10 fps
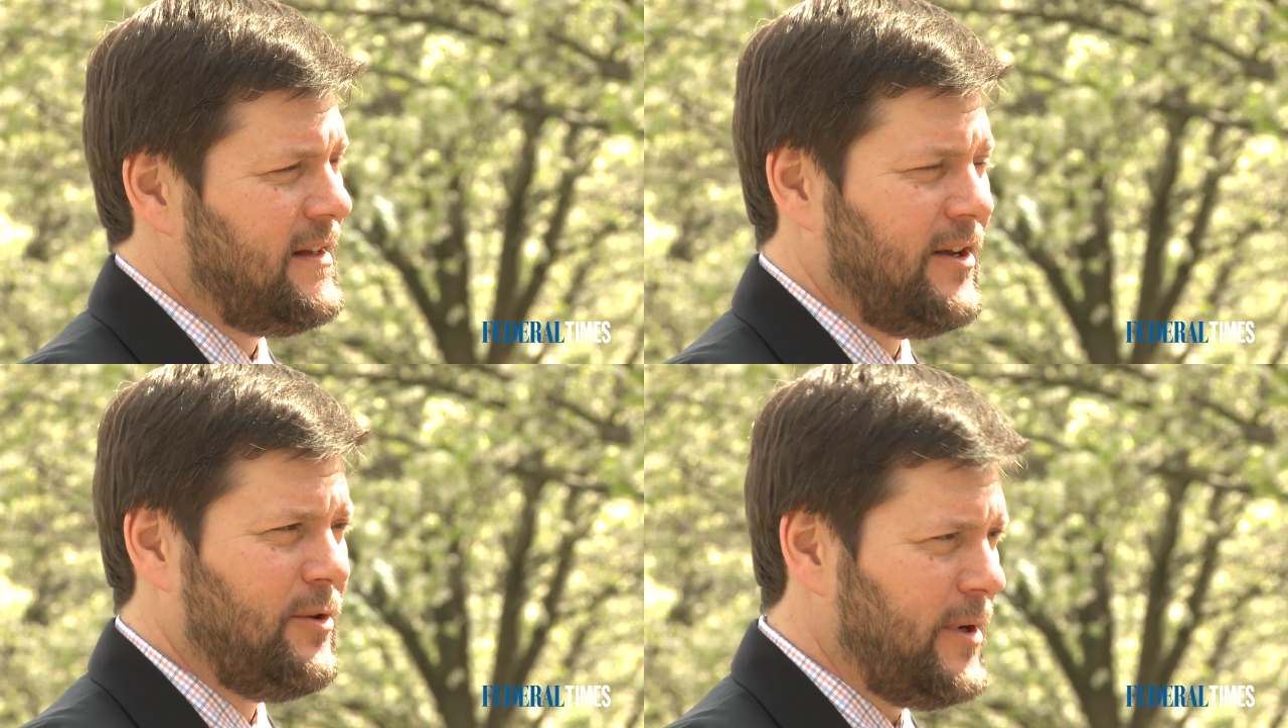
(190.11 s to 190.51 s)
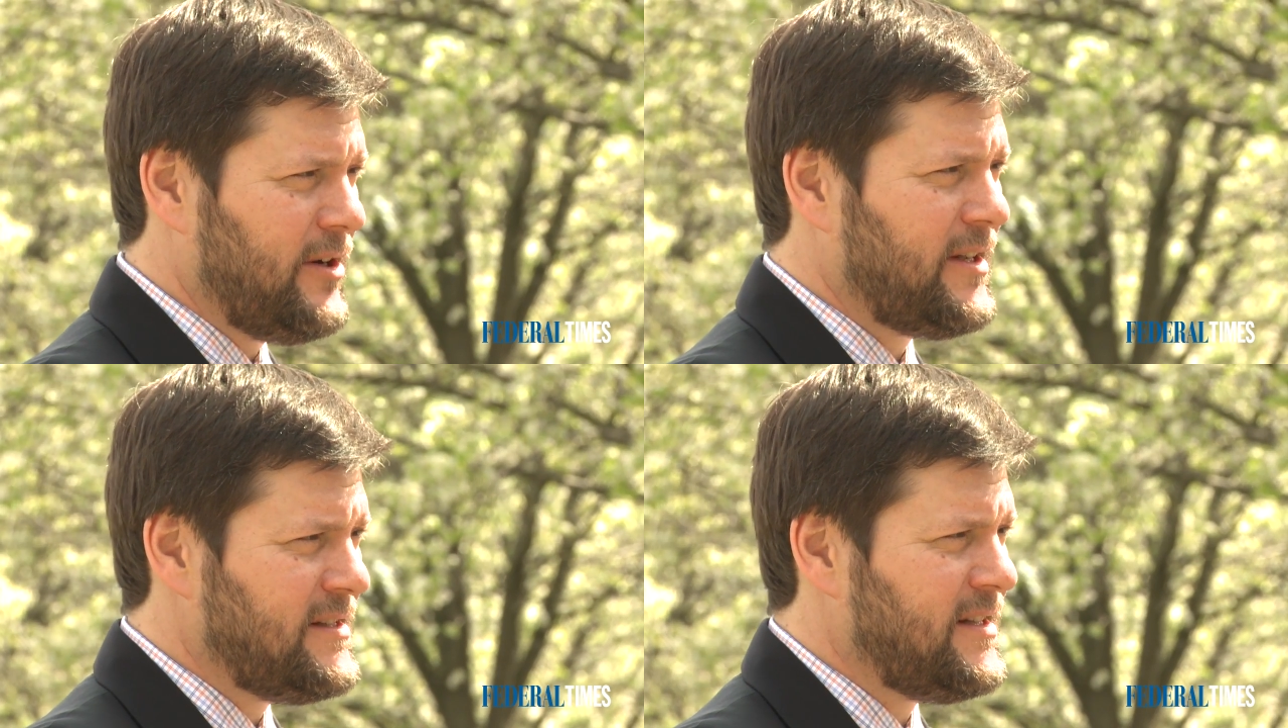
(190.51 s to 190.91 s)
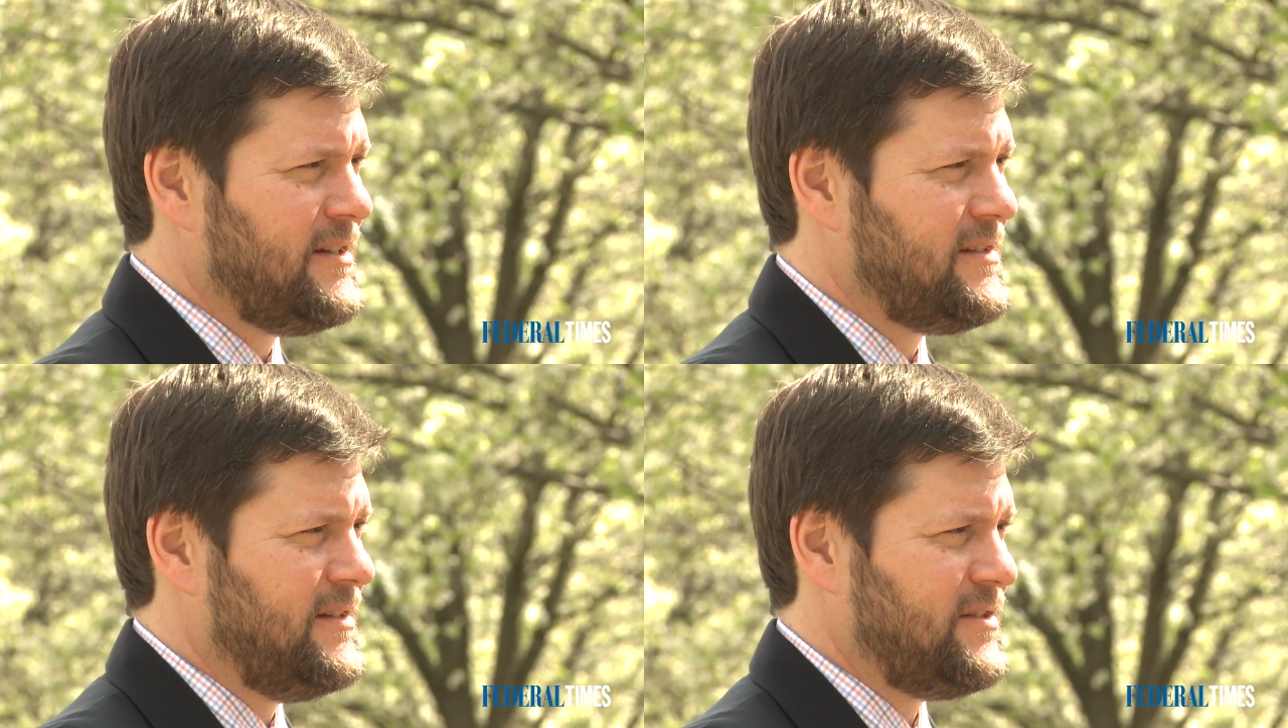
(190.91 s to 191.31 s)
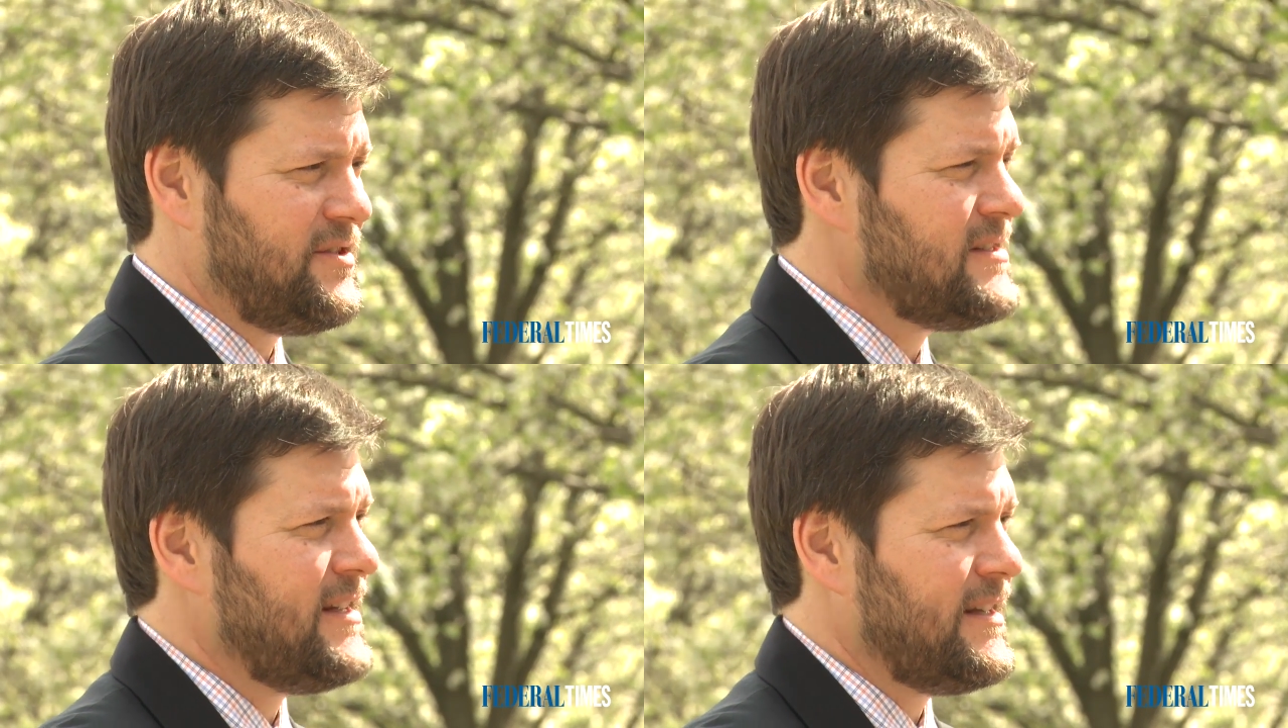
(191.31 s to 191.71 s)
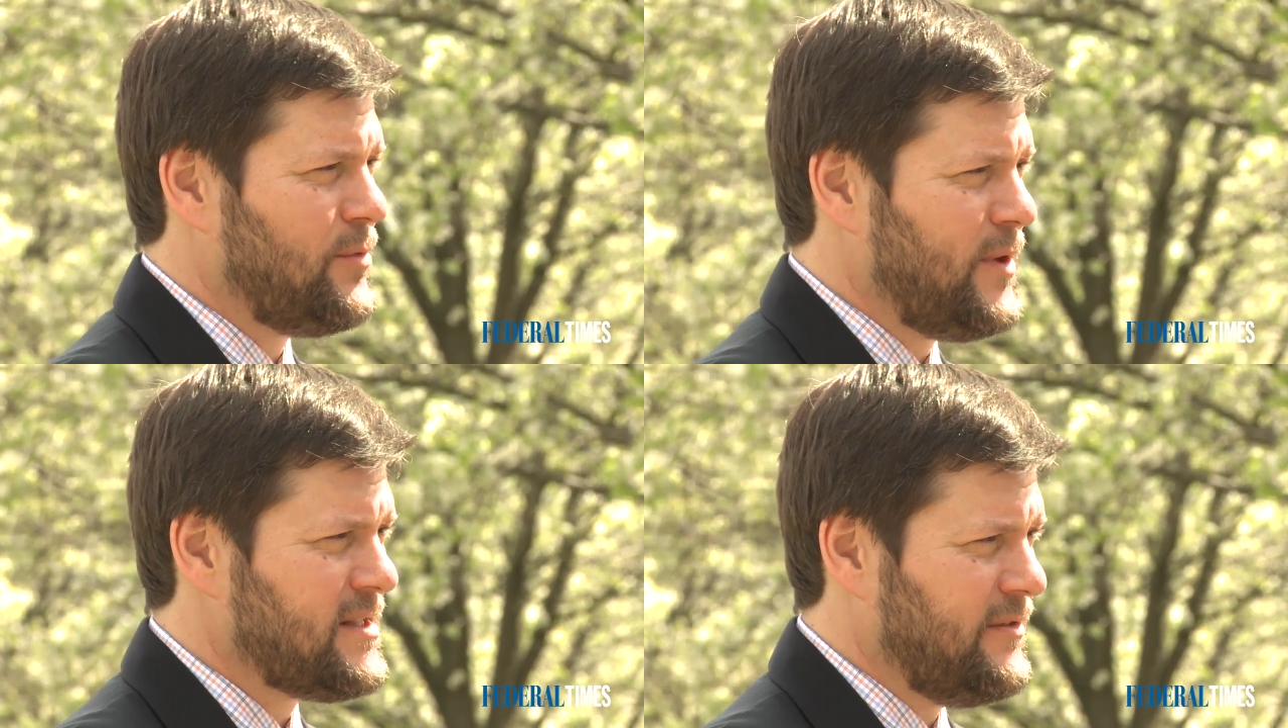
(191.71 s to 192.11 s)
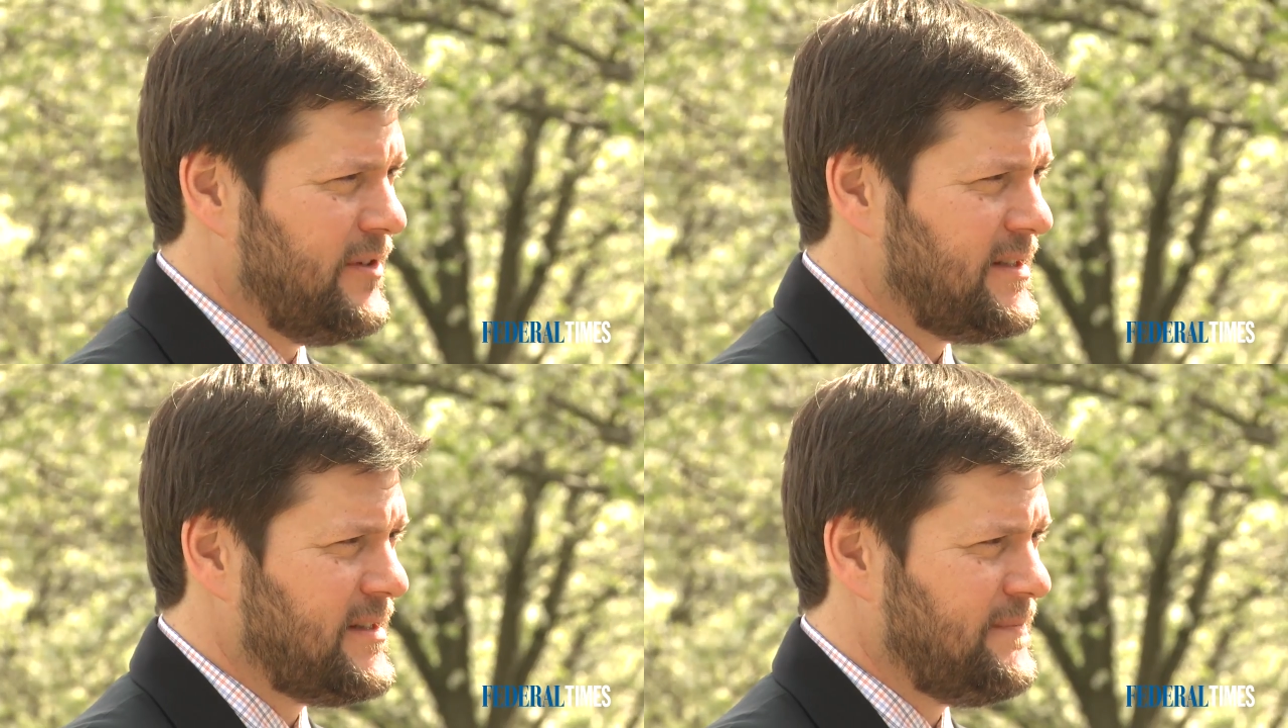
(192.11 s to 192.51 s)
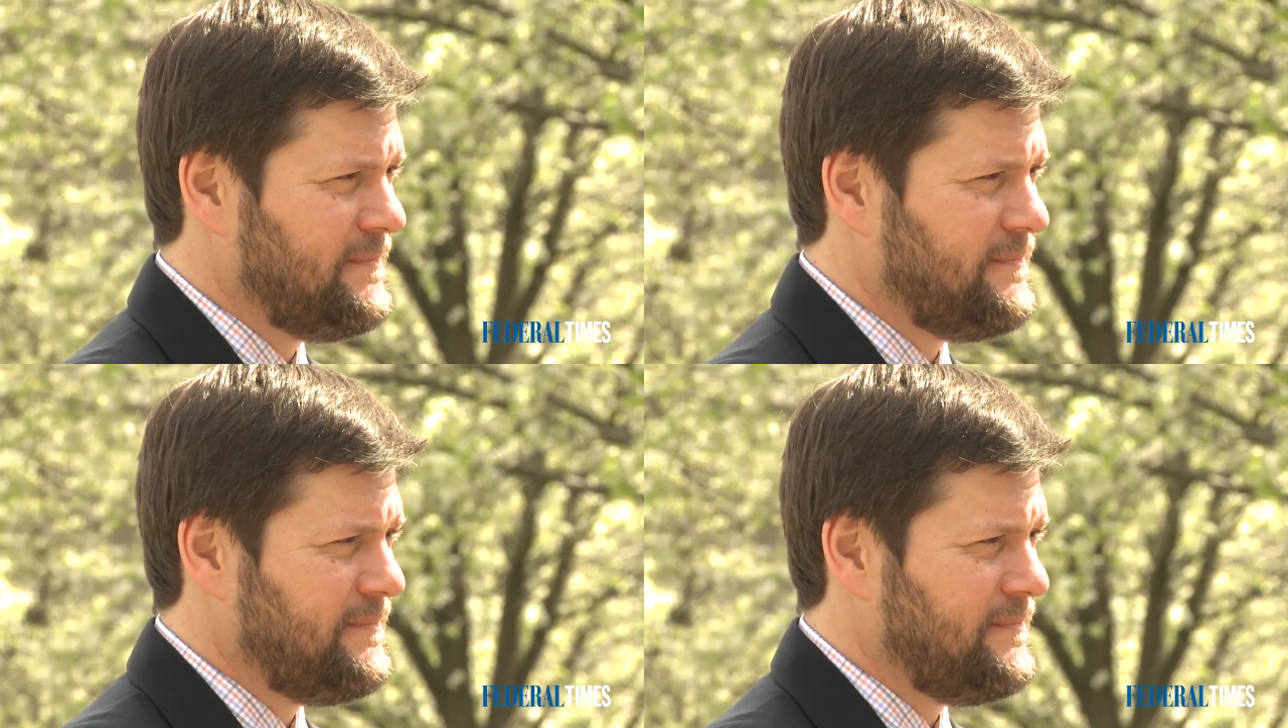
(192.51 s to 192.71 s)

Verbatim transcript: They are American citizens, just like the rest of us.